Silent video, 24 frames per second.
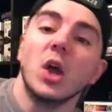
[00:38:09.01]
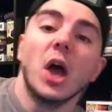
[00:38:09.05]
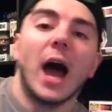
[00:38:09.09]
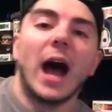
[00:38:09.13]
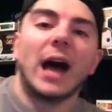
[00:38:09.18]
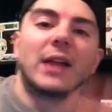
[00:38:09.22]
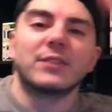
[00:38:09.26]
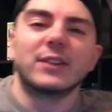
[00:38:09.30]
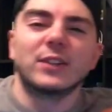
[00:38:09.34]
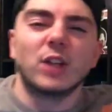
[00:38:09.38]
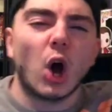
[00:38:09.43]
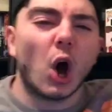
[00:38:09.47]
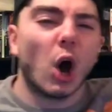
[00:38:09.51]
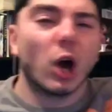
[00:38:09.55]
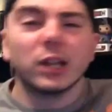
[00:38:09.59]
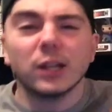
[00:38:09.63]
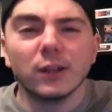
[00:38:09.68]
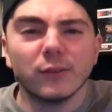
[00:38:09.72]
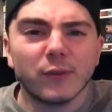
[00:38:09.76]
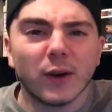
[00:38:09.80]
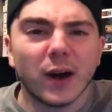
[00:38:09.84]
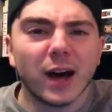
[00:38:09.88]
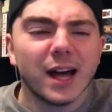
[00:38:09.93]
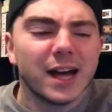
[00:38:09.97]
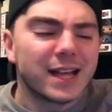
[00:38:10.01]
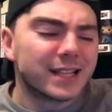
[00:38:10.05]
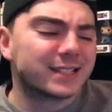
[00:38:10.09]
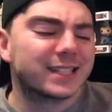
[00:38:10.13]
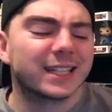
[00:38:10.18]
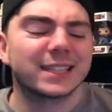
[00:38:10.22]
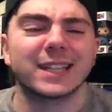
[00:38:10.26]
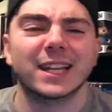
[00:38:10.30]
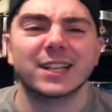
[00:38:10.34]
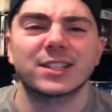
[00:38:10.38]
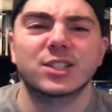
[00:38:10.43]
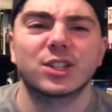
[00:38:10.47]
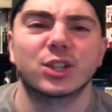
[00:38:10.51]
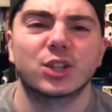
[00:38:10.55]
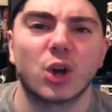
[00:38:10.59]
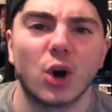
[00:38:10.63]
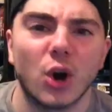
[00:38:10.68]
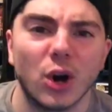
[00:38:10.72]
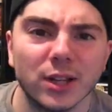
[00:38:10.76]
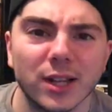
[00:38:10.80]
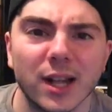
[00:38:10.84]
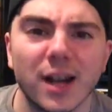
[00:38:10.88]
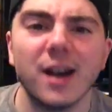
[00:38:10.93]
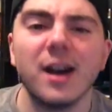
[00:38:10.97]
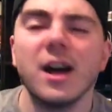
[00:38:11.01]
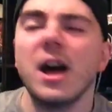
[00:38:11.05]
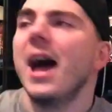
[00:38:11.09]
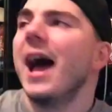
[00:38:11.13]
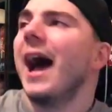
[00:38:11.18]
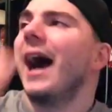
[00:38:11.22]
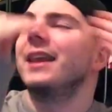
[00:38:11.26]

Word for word: And then Oliver did that to Connor,